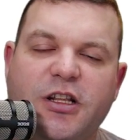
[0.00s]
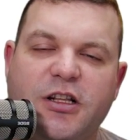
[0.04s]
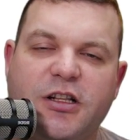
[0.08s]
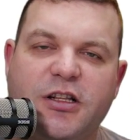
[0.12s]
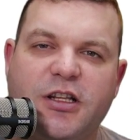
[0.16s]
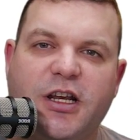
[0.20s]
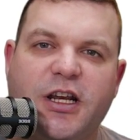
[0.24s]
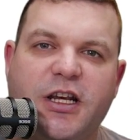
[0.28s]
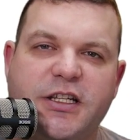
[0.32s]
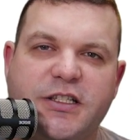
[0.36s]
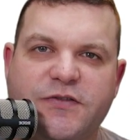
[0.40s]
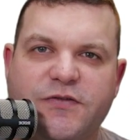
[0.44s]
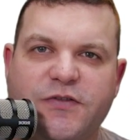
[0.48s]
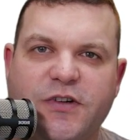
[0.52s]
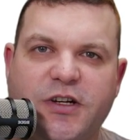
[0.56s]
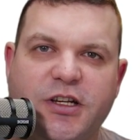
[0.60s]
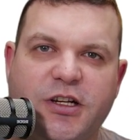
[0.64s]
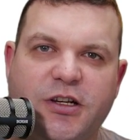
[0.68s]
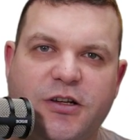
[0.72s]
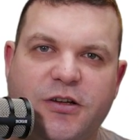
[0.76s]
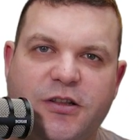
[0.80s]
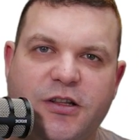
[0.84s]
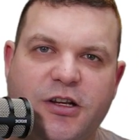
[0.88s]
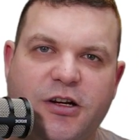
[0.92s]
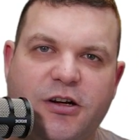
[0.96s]
last
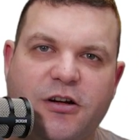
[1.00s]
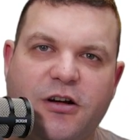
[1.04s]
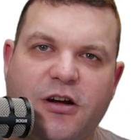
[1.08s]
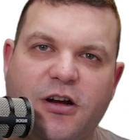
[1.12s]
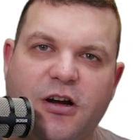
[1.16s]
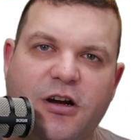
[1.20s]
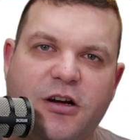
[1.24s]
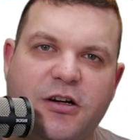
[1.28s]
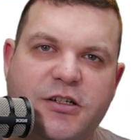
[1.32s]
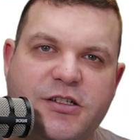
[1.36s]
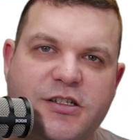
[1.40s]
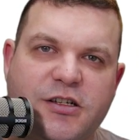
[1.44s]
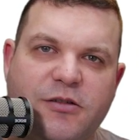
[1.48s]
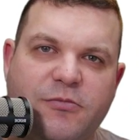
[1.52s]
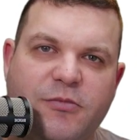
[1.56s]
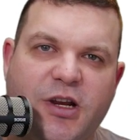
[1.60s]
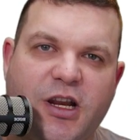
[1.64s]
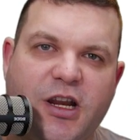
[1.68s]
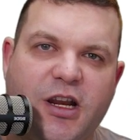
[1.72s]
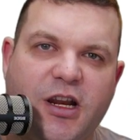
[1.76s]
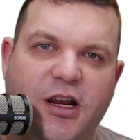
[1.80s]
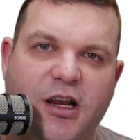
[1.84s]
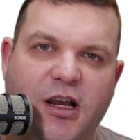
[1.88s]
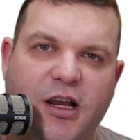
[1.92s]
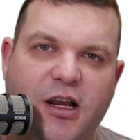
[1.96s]
video, there are some
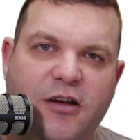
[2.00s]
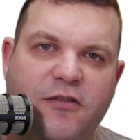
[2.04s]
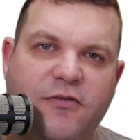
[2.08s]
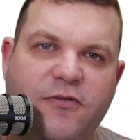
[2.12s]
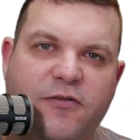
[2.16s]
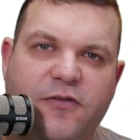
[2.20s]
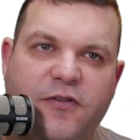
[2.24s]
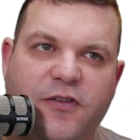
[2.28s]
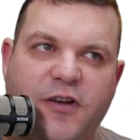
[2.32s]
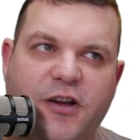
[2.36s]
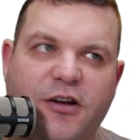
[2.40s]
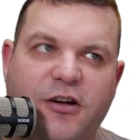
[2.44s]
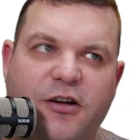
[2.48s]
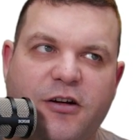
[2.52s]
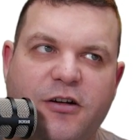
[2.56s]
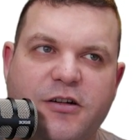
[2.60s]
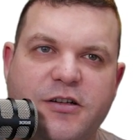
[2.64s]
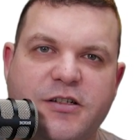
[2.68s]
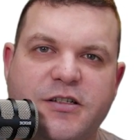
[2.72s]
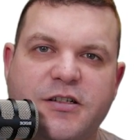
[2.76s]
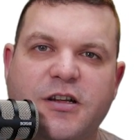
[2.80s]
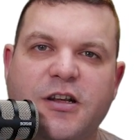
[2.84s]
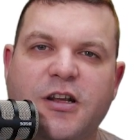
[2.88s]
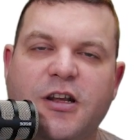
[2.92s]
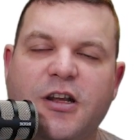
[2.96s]
AI
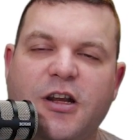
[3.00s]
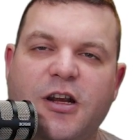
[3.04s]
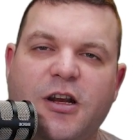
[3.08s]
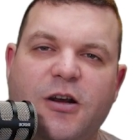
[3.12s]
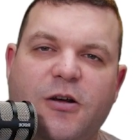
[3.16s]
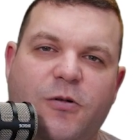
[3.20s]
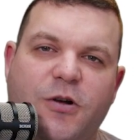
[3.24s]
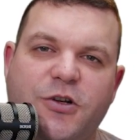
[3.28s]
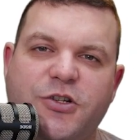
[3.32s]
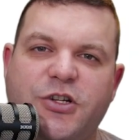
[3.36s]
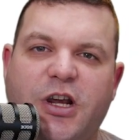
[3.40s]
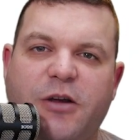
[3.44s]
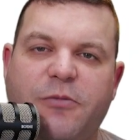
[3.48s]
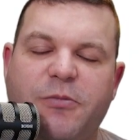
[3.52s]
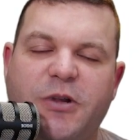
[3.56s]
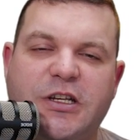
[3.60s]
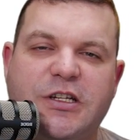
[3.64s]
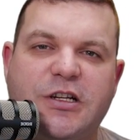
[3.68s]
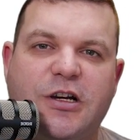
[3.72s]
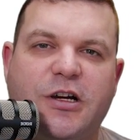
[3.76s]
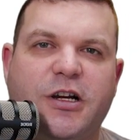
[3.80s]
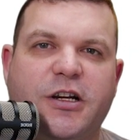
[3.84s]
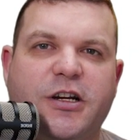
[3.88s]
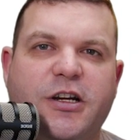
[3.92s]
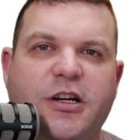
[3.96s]
fears, which I've been
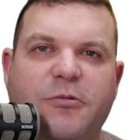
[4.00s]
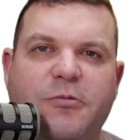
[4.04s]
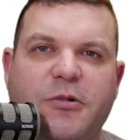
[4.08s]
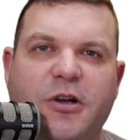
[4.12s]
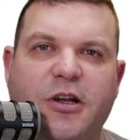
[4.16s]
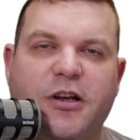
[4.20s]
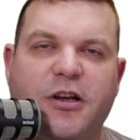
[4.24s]
talking about